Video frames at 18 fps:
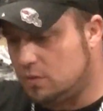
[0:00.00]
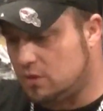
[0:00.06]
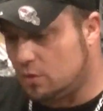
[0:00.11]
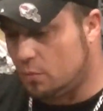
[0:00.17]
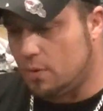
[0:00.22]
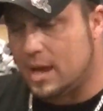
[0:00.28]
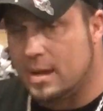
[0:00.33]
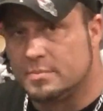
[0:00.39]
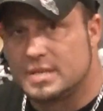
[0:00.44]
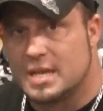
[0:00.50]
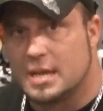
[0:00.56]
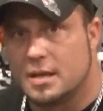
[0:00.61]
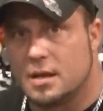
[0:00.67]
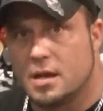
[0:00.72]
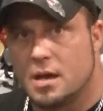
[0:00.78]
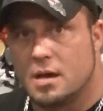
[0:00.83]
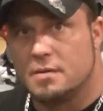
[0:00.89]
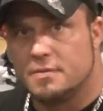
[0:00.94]
the ramp taken
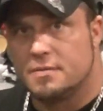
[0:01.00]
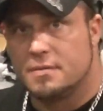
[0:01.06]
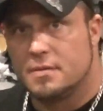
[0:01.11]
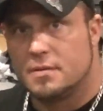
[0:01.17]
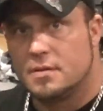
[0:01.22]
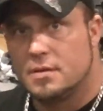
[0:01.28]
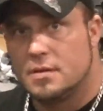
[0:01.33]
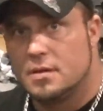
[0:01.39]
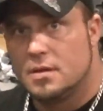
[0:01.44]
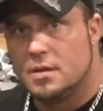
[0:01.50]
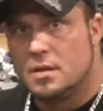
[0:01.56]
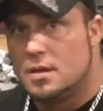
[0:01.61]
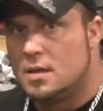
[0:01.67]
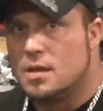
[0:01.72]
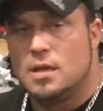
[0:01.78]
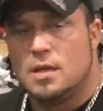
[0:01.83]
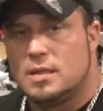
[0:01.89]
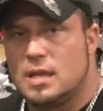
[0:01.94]
off,
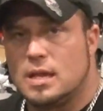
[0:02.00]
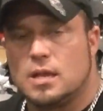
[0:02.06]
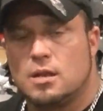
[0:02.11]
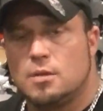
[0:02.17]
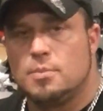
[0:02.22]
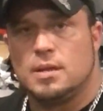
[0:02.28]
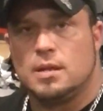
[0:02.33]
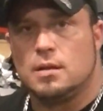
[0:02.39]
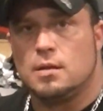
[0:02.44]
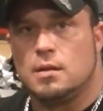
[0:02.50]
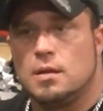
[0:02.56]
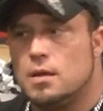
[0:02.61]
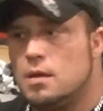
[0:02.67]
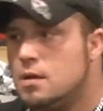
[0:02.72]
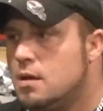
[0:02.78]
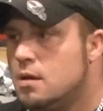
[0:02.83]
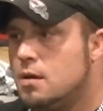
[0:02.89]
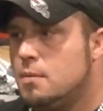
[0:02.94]
they could have been
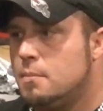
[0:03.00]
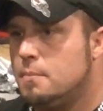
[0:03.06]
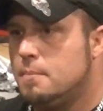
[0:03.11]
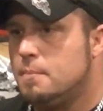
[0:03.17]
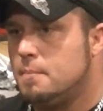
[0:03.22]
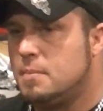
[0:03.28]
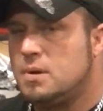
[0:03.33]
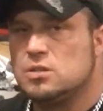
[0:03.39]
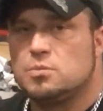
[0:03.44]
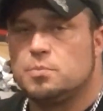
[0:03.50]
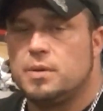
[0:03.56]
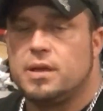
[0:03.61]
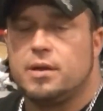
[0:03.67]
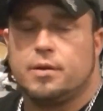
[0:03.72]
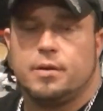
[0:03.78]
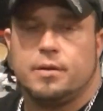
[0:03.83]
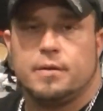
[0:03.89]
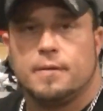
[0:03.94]
much better,
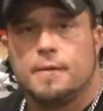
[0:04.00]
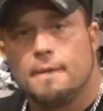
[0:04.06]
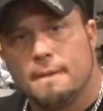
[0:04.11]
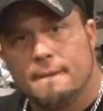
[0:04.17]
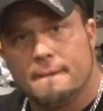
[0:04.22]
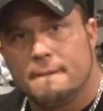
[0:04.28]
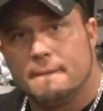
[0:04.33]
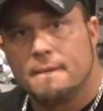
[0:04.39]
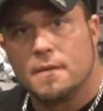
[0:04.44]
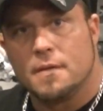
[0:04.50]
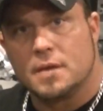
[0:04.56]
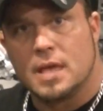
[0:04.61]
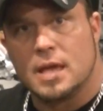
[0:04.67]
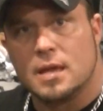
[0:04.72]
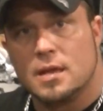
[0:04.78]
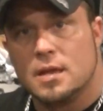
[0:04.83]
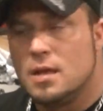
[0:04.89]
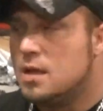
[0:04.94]

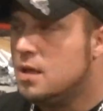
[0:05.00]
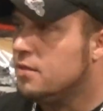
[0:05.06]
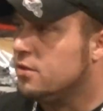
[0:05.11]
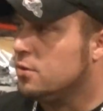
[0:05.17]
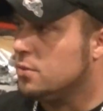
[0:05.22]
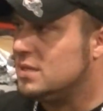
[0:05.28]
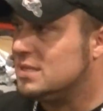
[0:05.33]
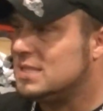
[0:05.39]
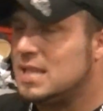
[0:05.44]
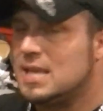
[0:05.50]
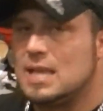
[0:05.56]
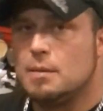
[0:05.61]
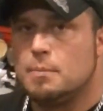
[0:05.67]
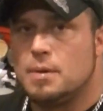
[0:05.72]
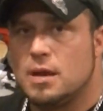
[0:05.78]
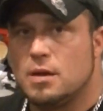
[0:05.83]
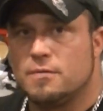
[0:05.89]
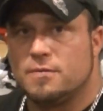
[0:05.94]
okay? The reason they get
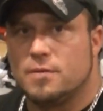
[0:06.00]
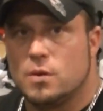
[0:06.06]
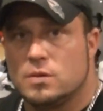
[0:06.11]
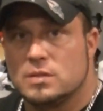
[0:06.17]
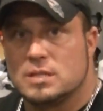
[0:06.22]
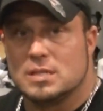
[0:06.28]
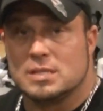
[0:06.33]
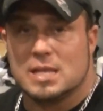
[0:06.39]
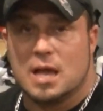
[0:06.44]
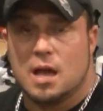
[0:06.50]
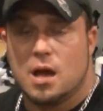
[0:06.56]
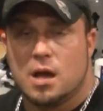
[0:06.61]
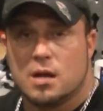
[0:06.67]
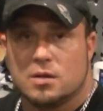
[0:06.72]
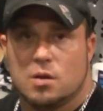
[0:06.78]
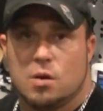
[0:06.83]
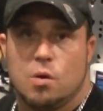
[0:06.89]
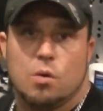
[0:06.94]
better flow is because they
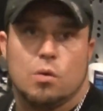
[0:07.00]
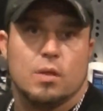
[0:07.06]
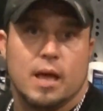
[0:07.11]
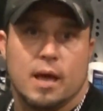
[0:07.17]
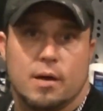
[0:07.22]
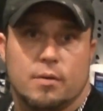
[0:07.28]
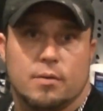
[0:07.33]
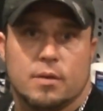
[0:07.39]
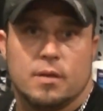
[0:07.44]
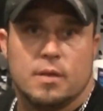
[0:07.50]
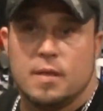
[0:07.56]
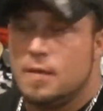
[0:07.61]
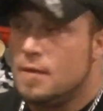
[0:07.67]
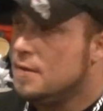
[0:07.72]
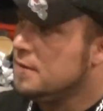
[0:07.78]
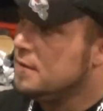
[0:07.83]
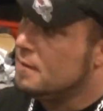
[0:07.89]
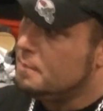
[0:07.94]
hogged a hole out.
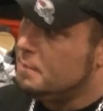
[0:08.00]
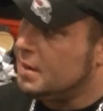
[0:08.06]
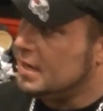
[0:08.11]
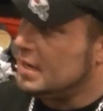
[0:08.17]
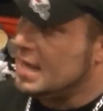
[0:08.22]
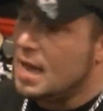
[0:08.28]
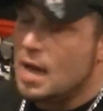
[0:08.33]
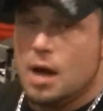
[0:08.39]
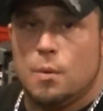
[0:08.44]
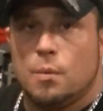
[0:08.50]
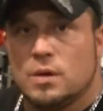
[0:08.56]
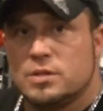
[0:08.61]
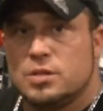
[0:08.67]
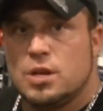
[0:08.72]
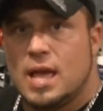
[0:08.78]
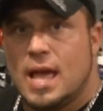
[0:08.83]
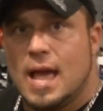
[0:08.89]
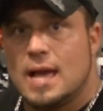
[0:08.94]
But I want you
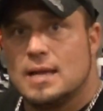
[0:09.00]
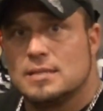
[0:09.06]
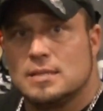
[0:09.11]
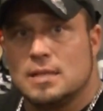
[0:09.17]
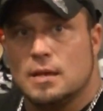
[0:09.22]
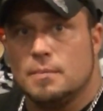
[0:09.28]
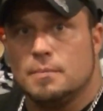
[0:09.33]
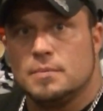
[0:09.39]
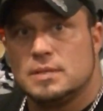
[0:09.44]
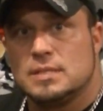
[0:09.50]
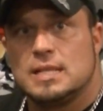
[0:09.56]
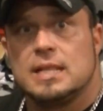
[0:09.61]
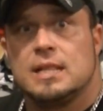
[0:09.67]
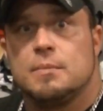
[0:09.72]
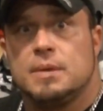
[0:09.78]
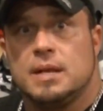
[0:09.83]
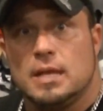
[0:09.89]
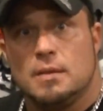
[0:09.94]
to ask them, send
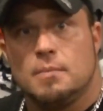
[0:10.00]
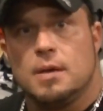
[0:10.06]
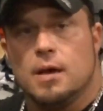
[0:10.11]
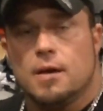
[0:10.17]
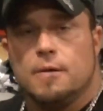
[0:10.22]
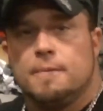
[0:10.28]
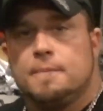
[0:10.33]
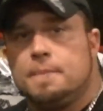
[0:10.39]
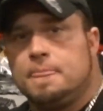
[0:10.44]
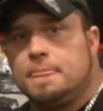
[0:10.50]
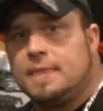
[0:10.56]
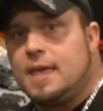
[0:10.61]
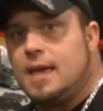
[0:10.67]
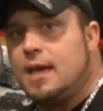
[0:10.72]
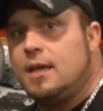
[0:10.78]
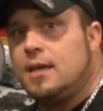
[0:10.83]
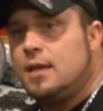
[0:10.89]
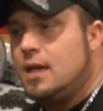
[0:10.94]
them an email,
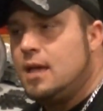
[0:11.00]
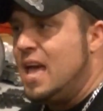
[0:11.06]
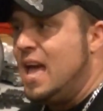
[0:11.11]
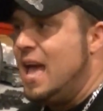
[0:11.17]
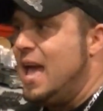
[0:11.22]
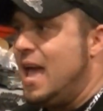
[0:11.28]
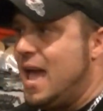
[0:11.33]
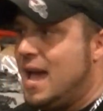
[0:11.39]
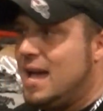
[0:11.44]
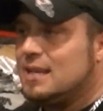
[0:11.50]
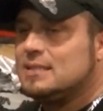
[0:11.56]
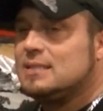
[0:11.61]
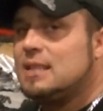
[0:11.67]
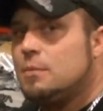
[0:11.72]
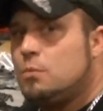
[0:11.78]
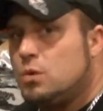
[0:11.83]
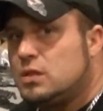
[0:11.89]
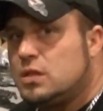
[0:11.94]
okay? Ask
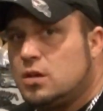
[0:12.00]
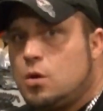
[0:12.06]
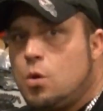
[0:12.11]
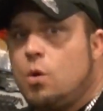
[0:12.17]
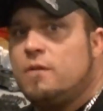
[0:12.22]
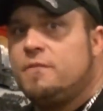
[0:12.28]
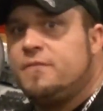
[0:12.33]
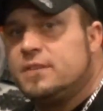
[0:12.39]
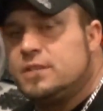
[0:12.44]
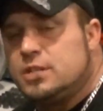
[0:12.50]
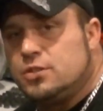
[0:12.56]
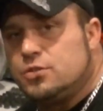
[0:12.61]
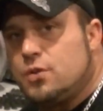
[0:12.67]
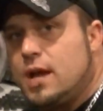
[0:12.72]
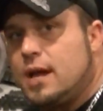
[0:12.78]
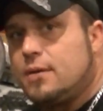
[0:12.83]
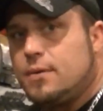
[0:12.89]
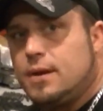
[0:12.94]
them what the coefficient
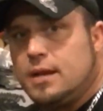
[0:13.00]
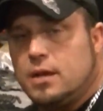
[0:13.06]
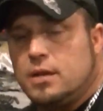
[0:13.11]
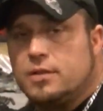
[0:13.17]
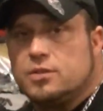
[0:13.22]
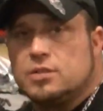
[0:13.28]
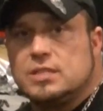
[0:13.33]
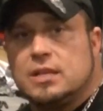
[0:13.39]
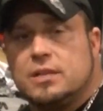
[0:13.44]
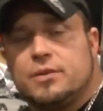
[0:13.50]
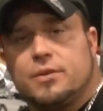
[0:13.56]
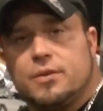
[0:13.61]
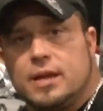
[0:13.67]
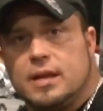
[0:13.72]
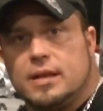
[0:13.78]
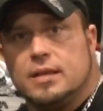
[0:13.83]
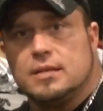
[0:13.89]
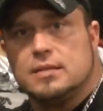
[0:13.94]
drag rating on their cylinder
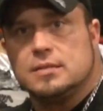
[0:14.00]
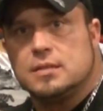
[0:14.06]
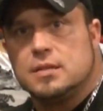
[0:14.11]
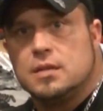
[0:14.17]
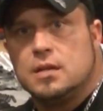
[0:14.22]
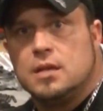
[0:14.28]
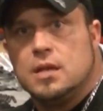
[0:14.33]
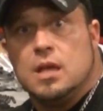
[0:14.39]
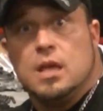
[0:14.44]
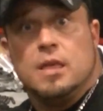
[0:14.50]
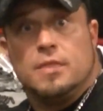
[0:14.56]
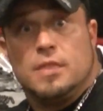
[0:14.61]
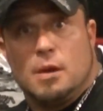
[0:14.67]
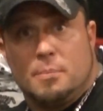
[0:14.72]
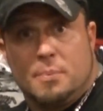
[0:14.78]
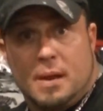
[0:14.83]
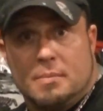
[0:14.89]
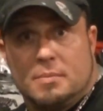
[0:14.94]
head is. They'll
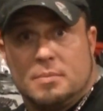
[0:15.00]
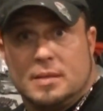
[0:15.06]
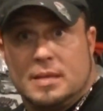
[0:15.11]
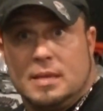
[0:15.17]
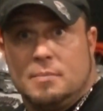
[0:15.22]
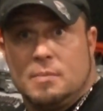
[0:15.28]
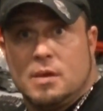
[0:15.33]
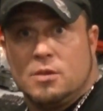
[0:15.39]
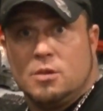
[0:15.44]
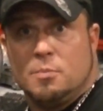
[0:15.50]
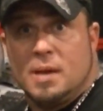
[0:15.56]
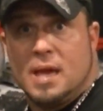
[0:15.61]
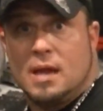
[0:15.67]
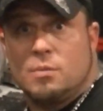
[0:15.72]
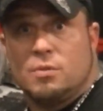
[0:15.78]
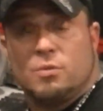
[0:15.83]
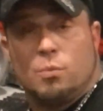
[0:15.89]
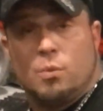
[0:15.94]
probably email you back
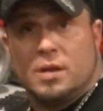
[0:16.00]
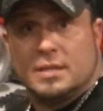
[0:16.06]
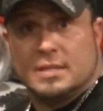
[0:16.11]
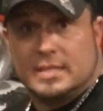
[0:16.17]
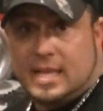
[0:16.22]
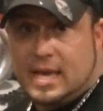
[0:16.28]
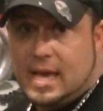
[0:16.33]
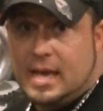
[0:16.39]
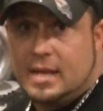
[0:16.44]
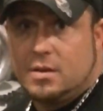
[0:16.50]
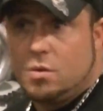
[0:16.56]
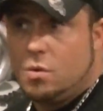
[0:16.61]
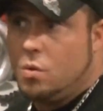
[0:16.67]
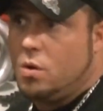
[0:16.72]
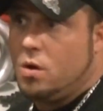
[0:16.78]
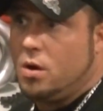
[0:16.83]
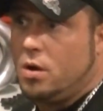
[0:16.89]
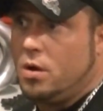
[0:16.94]
with what is that
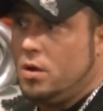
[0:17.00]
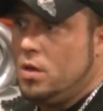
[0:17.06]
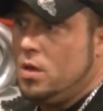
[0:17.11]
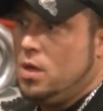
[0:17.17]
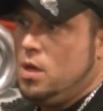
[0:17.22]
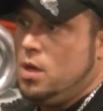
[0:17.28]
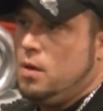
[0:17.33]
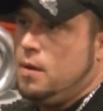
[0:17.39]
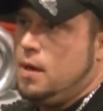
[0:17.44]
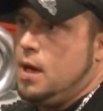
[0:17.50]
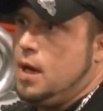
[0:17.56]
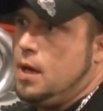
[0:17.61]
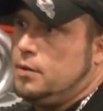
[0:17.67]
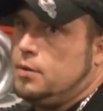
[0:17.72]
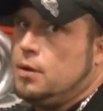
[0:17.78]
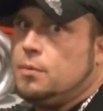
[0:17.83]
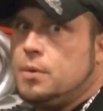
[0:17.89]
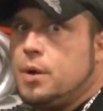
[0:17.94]
or uh,
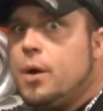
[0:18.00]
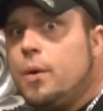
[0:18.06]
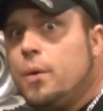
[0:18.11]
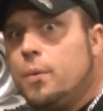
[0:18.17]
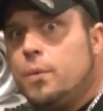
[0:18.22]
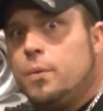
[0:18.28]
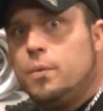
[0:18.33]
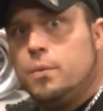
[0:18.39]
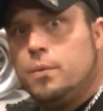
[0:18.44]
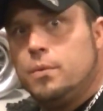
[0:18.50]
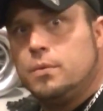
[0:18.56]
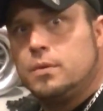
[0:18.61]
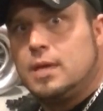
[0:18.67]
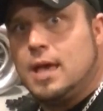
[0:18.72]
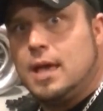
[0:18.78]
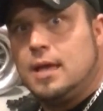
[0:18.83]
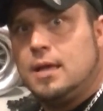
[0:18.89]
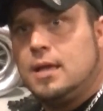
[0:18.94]
don't know,
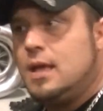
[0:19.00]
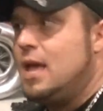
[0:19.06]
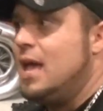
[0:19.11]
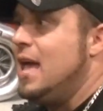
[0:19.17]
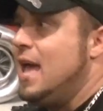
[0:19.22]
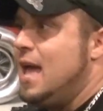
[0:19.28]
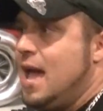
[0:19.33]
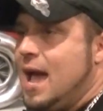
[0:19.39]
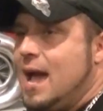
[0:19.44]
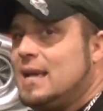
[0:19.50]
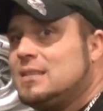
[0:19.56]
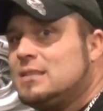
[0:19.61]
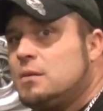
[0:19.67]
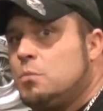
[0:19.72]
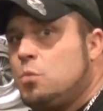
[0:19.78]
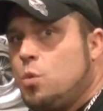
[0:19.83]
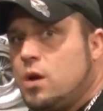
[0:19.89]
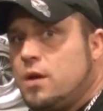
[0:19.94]
okay? Ask
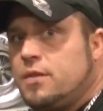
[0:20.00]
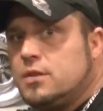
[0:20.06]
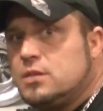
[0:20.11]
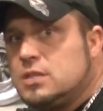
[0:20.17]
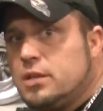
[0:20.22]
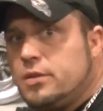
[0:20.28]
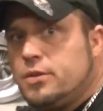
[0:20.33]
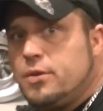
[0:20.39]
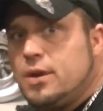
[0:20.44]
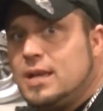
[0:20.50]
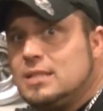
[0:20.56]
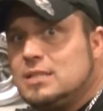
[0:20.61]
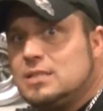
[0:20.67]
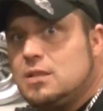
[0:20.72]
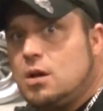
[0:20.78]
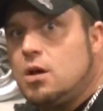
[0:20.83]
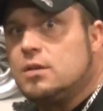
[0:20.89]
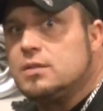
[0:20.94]
them where their cylinder head
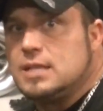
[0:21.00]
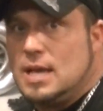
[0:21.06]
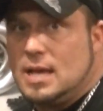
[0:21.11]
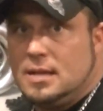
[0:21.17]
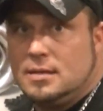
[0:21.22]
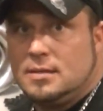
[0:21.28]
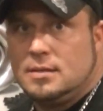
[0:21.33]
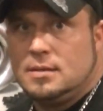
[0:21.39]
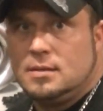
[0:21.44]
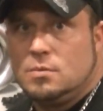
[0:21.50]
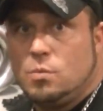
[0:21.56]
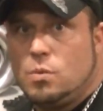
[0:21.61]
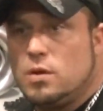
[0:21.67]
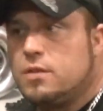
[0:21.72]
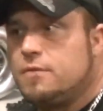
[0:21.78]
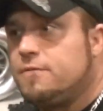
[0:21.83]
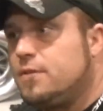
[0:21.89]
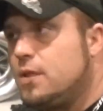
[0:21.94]
stalls at, where
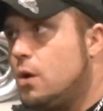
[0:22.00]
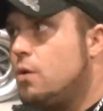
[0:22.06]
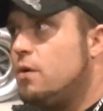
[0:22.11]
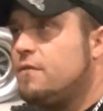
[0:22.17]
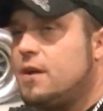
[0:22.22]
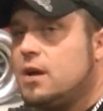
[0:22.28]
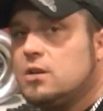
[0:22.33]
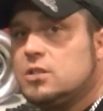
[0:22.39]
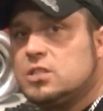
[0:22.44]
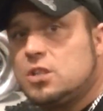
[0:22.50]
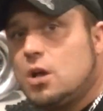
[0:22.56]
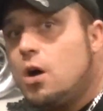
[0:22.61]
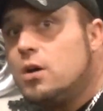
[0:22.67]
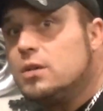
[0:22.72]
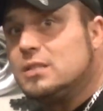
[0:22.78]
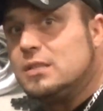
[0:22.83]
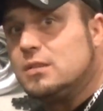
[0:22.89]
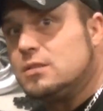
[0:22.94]
the flow of air
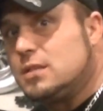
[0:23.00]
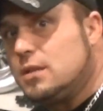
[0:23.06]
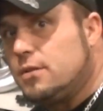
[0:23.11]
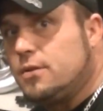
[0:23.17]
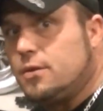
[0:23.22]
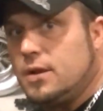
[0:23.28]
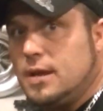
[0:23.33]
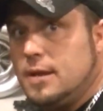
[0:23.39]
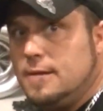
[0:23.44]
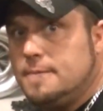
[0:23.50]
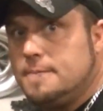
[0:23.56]
stalls in their cylinder head,